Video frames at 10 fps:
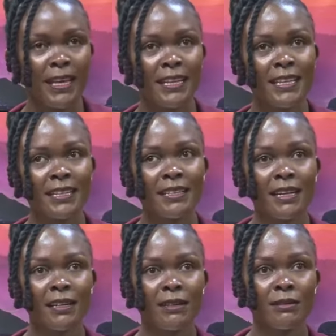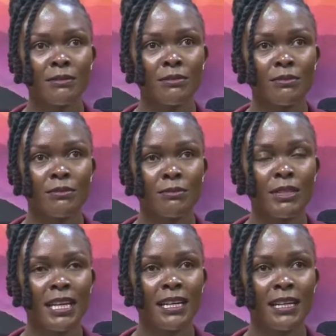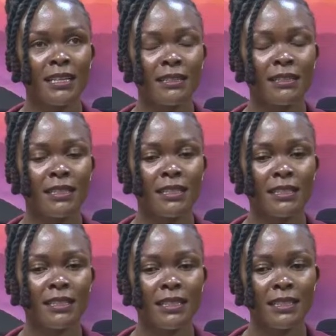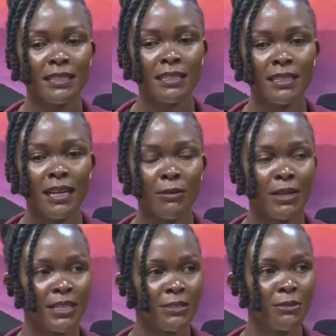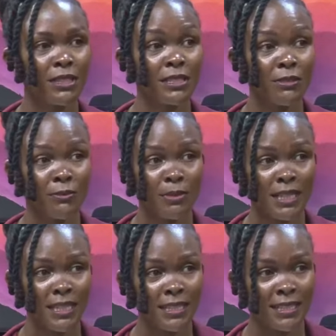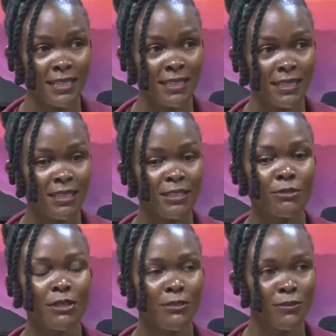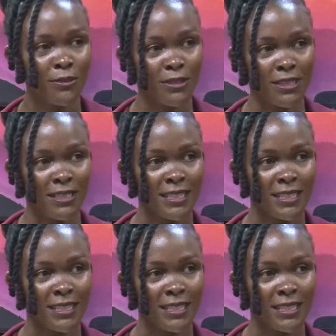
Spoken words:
And then we are delegating our duties of parenting to the phone.